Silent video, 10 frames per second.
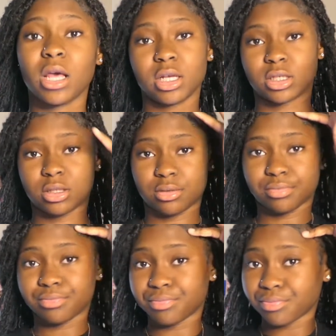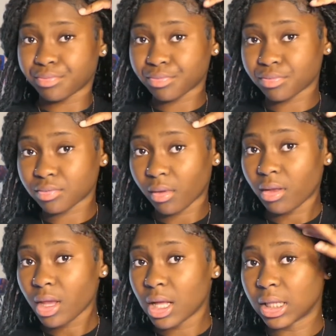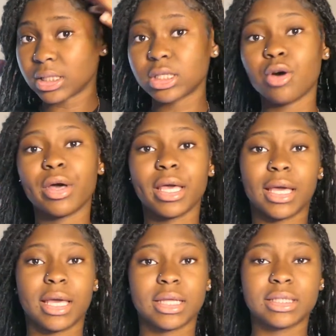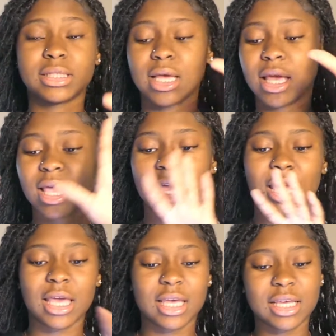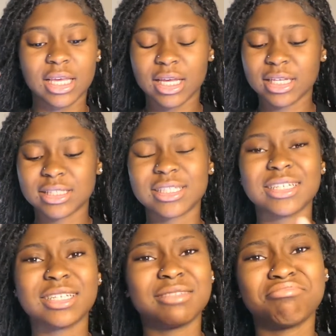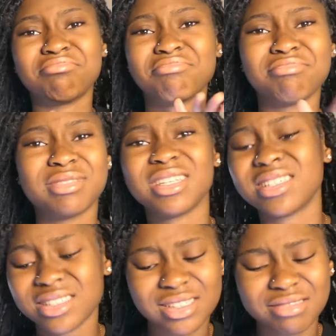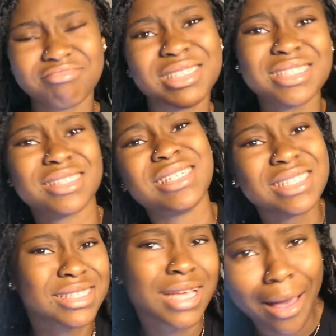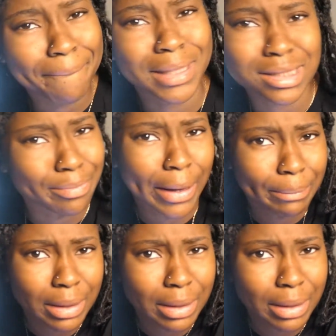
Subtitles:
So let's go ahead and get into these topics, baby.